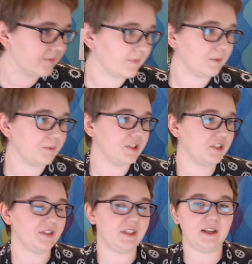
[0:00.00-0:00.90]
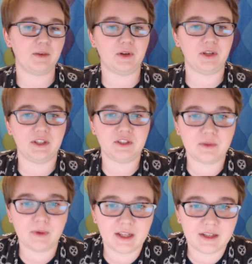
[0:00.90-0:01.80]
we're gonna
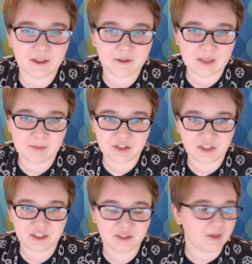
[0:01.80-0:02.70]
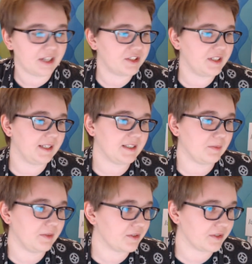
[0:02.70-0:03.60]
do another demonstration, but I just need to get some
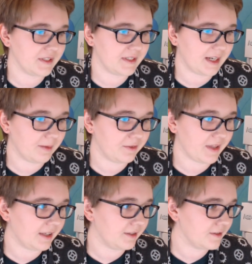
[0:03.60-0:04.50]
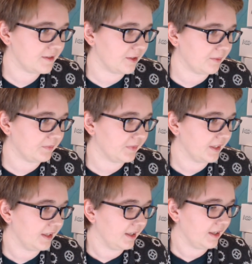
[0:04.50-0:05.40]
resources set up for that. So,
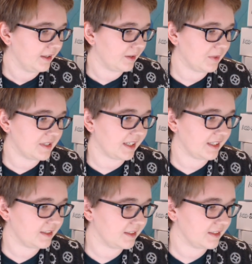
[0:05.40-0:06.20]
1 second.